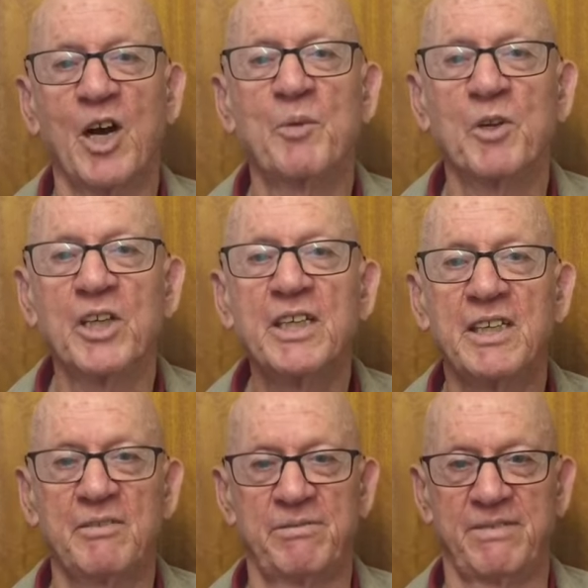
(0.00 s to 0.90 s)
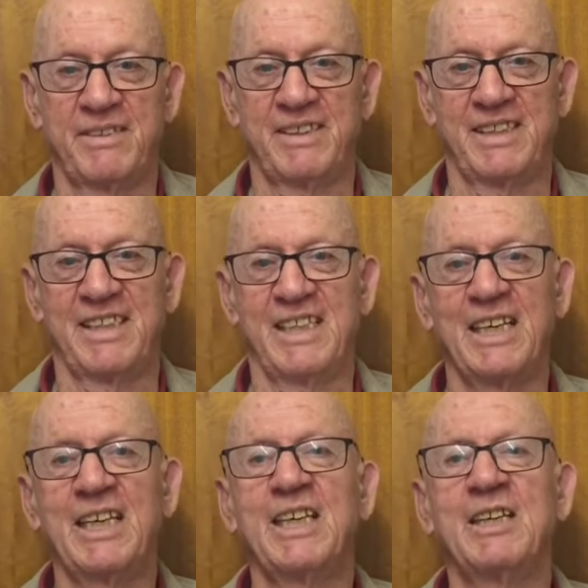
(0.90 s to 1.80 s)
I believe
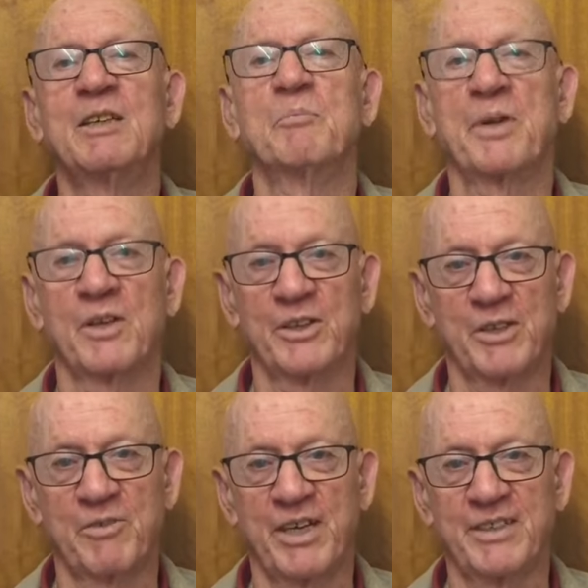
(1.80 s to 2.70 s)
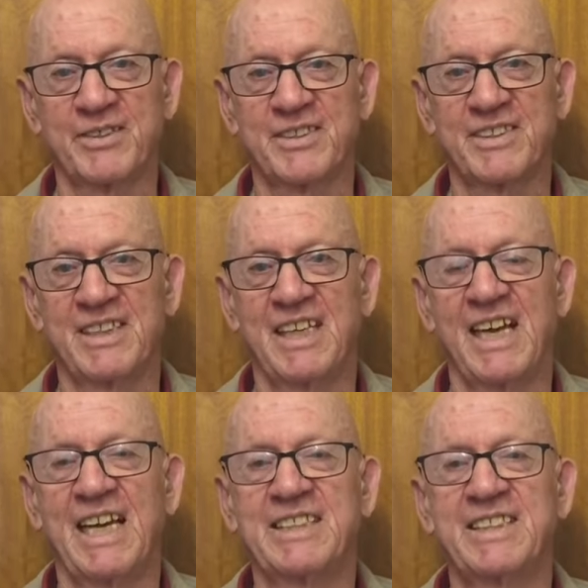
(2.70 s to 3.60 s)
in penalty rates.
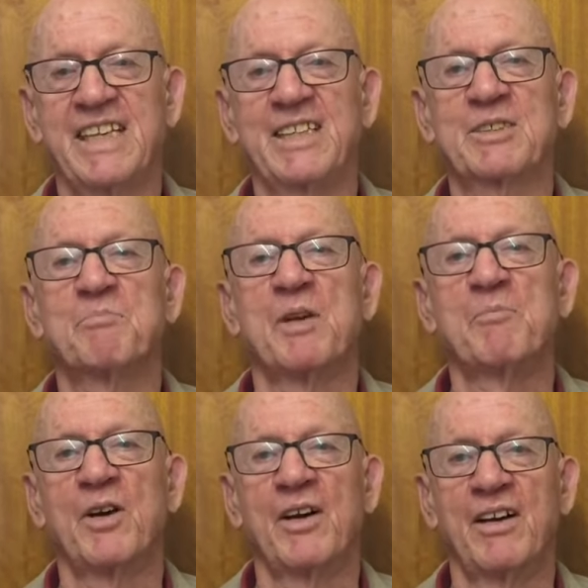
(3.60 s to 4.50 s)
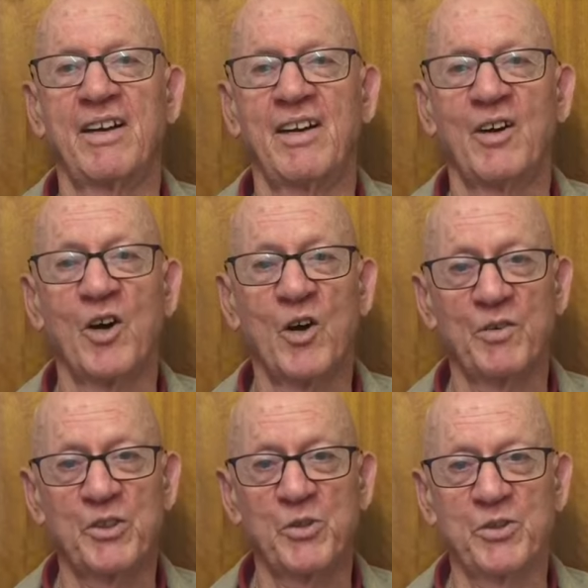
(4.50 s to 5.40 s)
As an ex-member
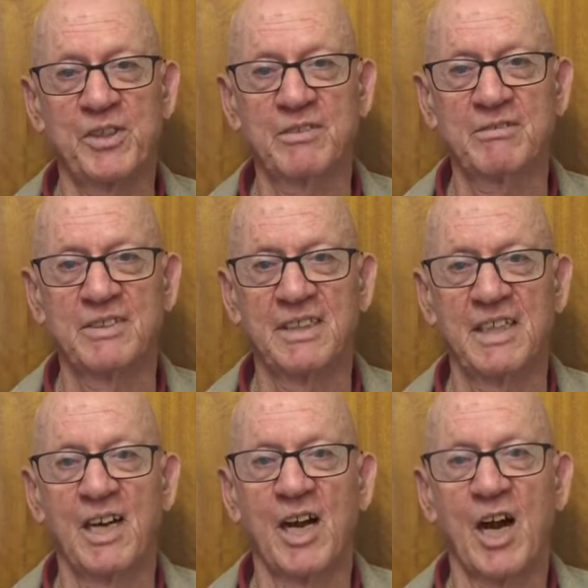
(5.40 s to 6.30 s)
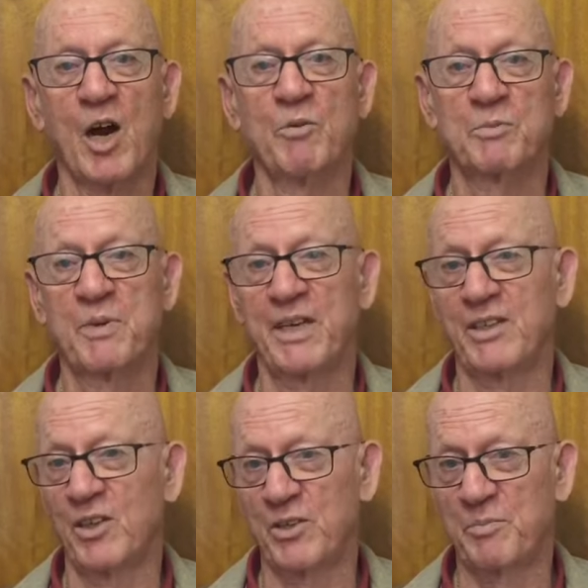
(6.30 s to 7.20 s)
of a union, I was
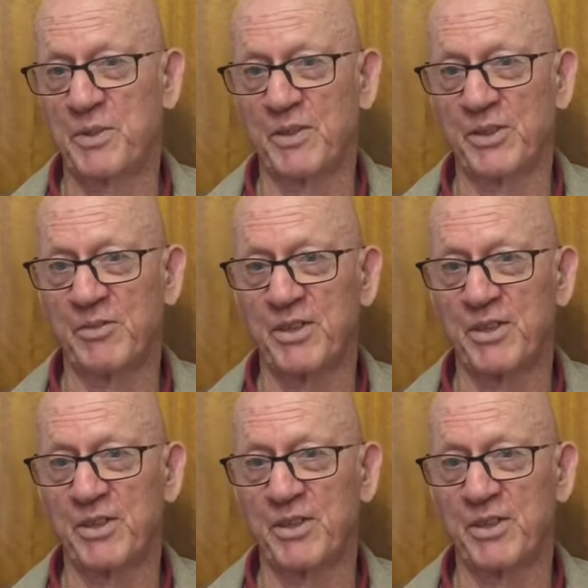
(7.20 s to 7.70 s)
paid a lot of penalty